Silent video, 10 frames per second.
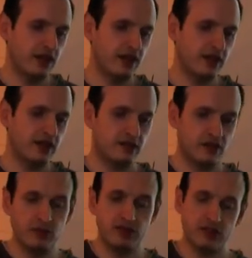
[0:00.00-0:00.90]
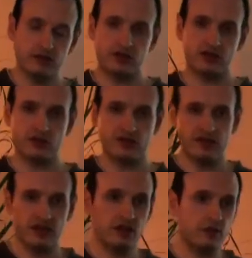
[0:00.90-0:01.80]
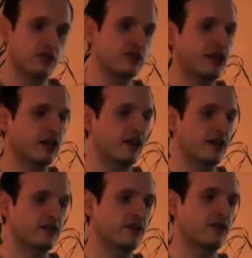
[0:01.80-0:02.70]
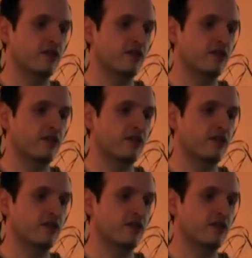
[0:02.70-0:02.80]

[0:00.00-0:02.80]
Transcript: And the boot sequence when you start it up looks like that.